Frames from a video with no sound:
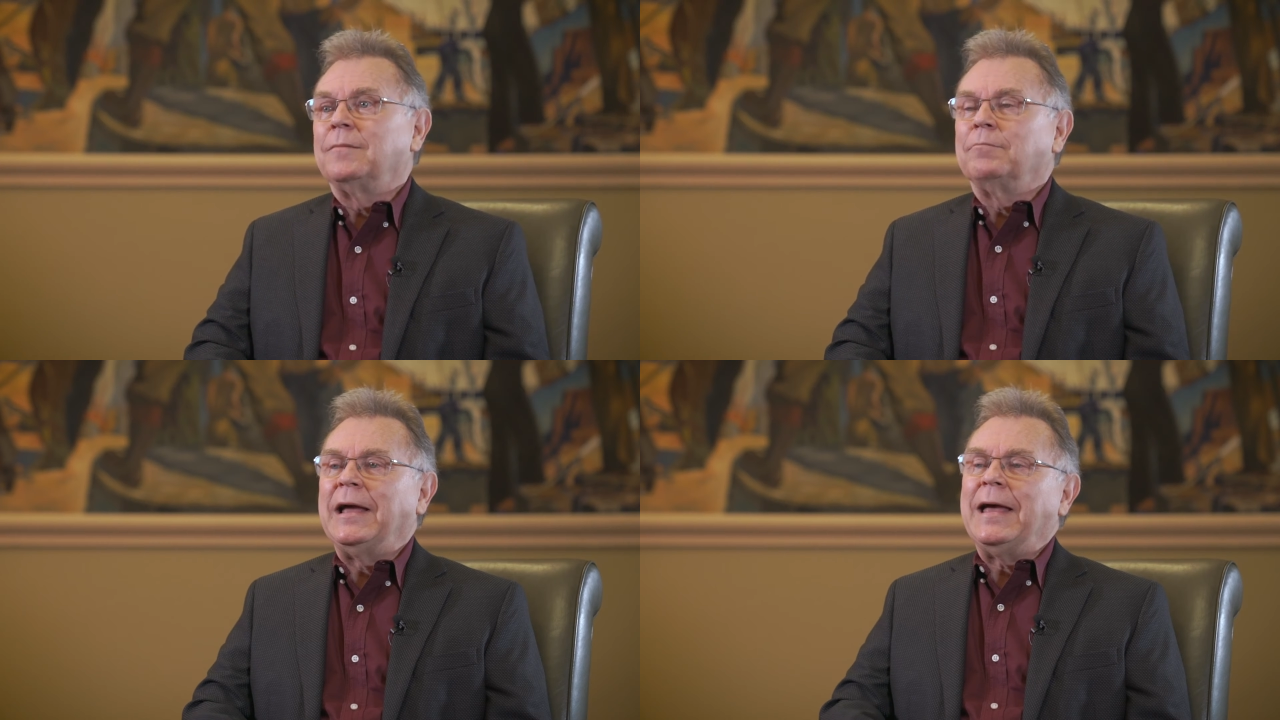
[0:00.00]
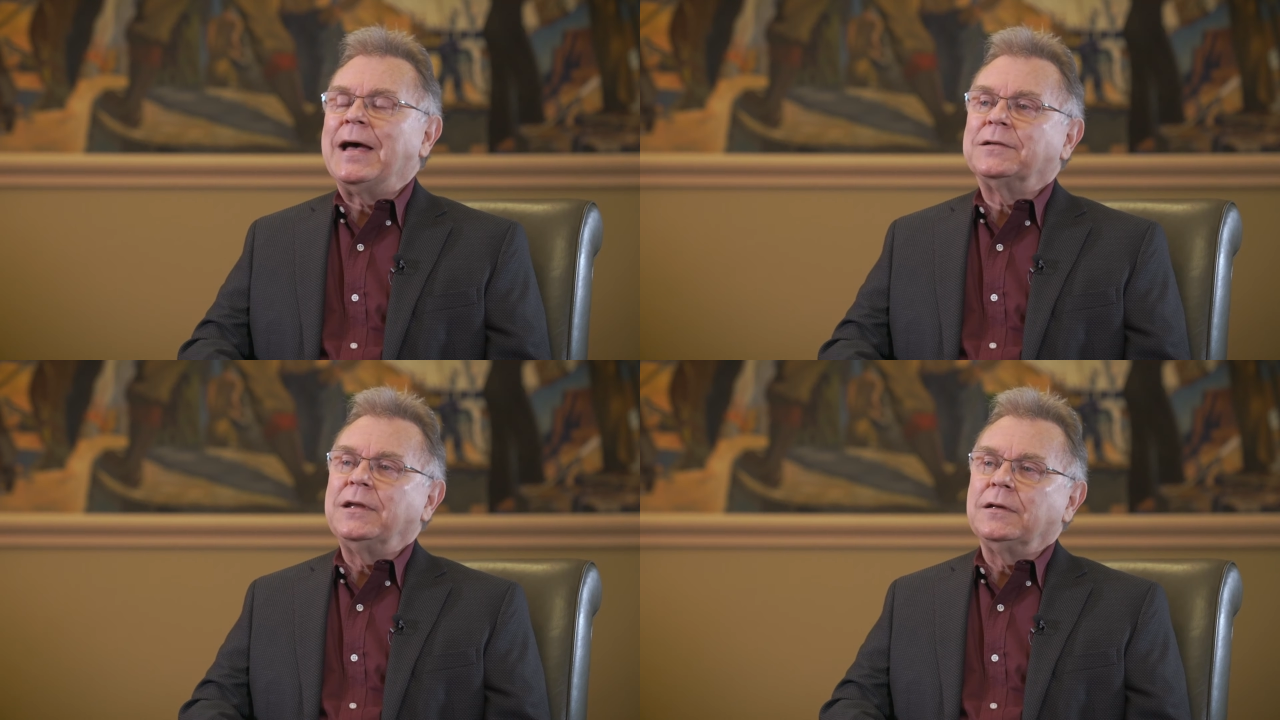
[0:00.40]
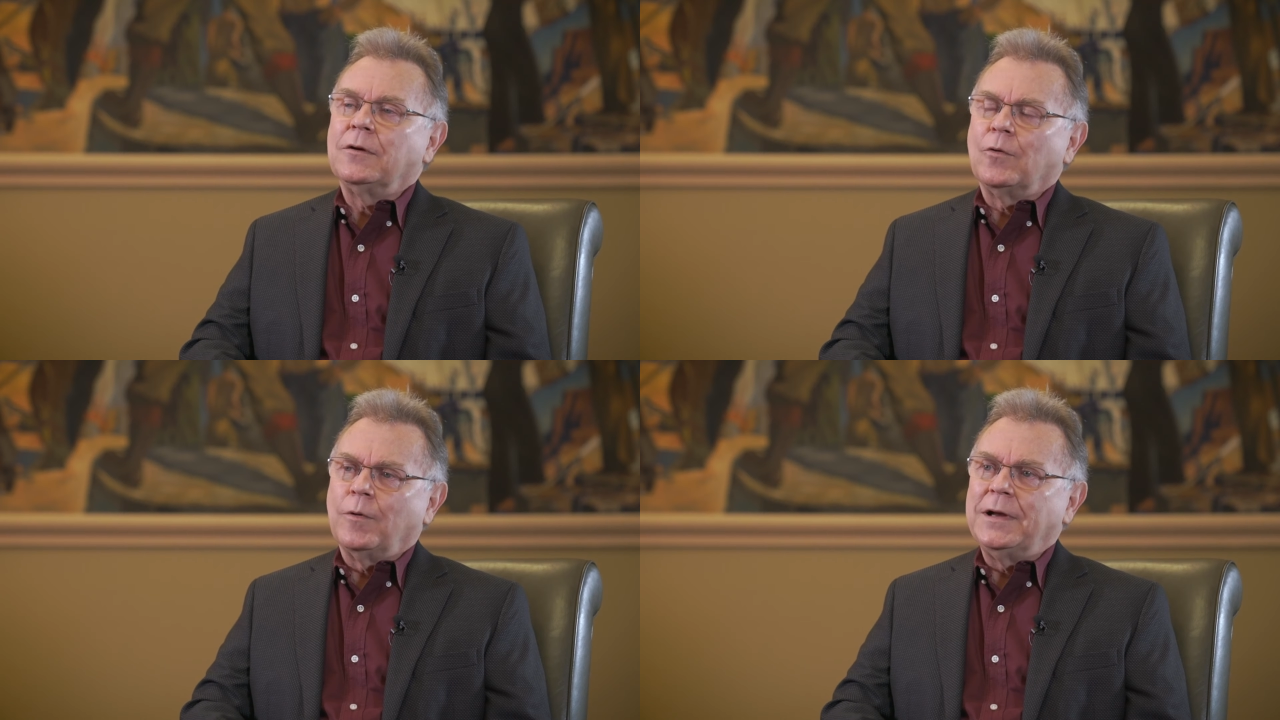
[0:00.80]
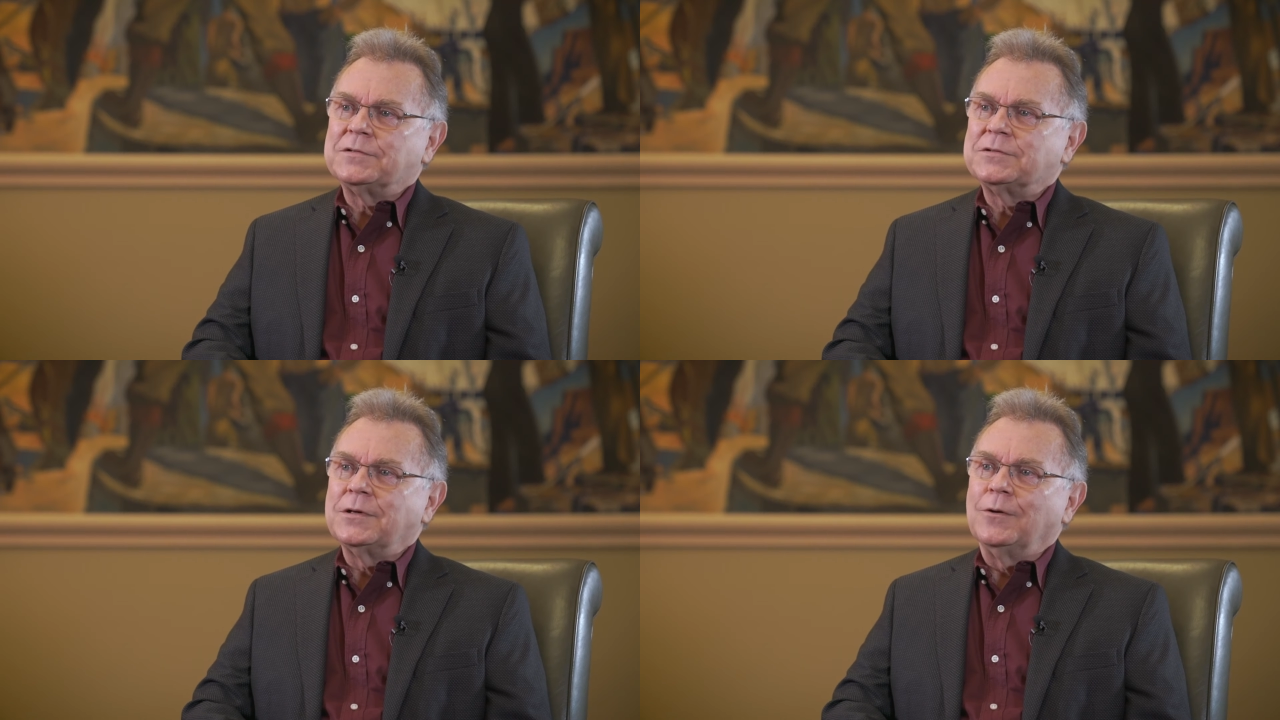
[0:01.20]
by acting quite
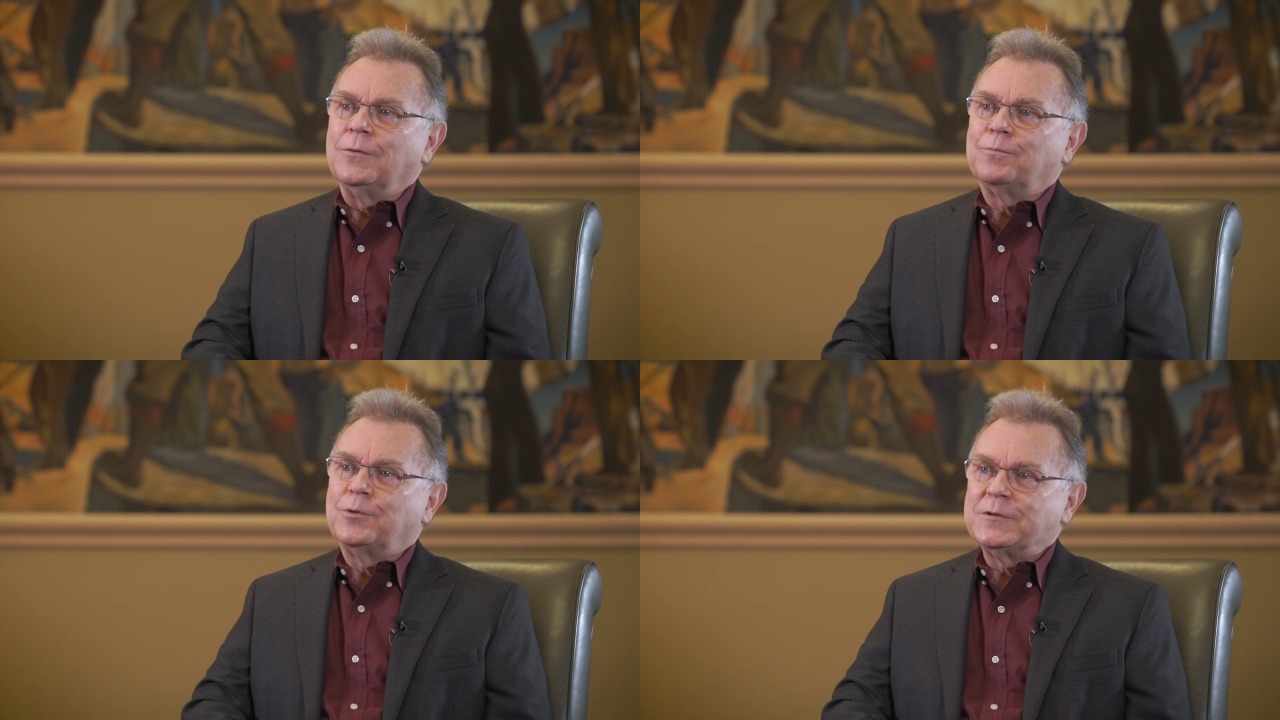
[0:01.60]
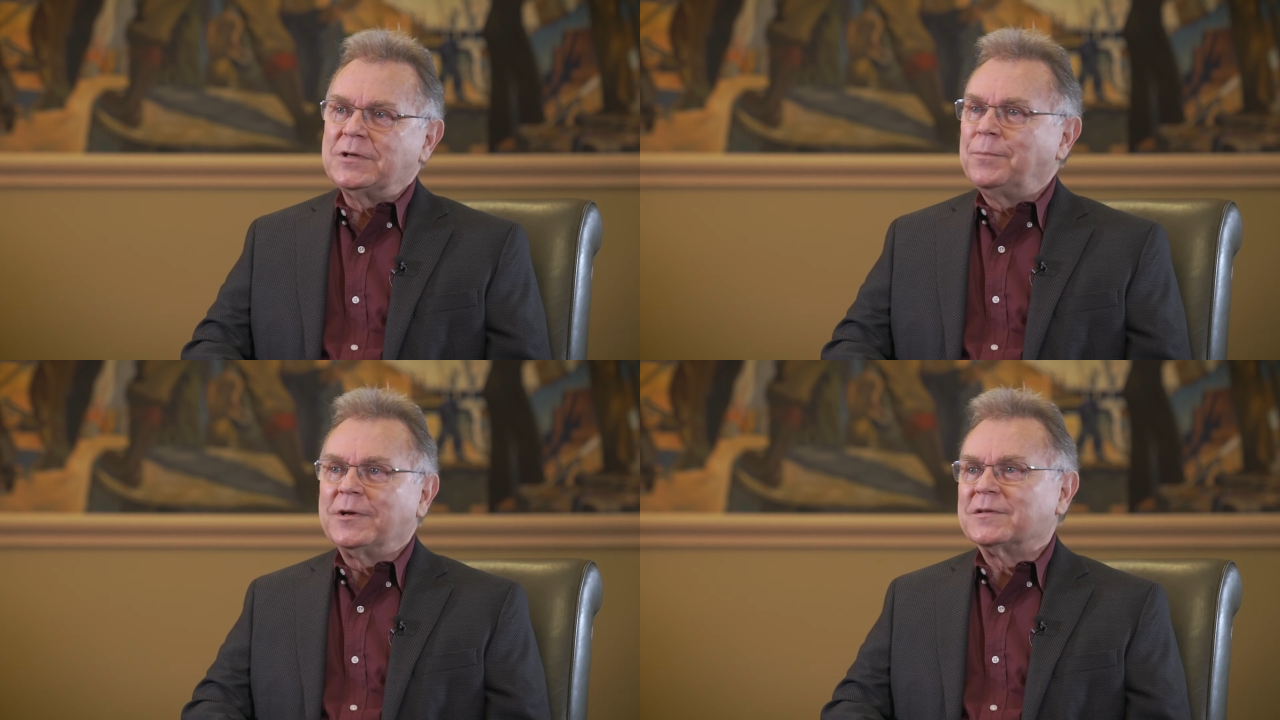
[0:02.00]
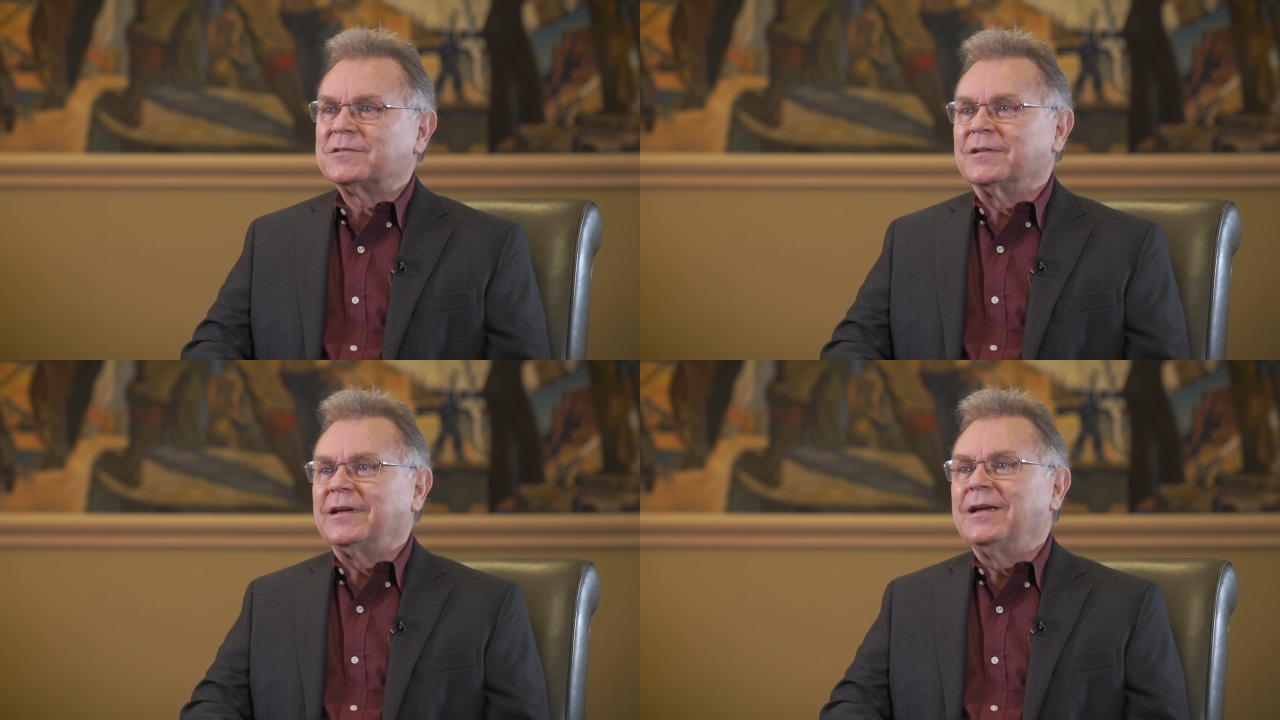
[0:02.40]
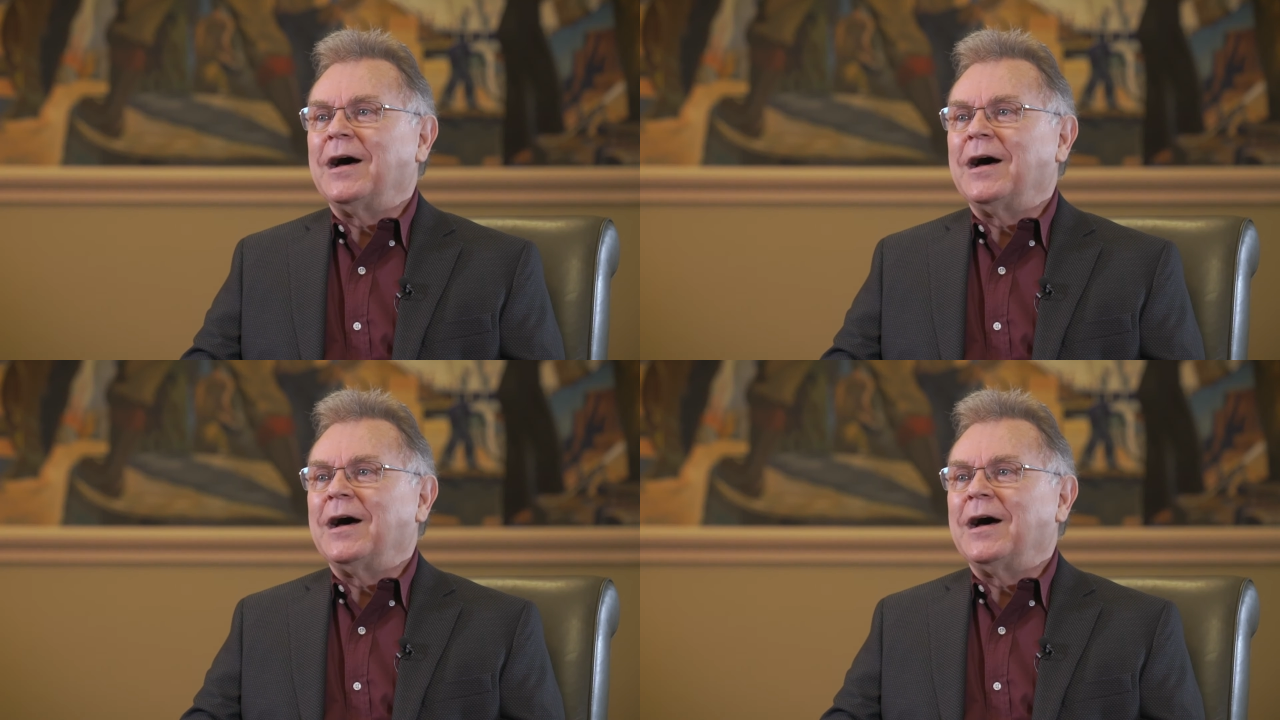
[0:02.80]
so precipitously.